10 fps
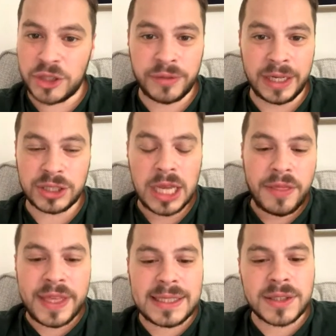Mitrovic.
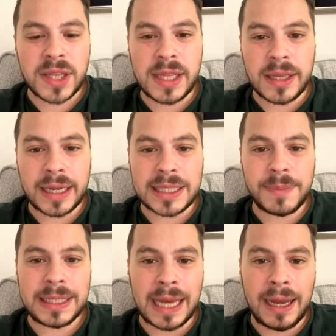This is the thing that
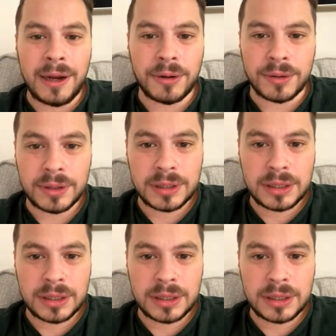gets me down.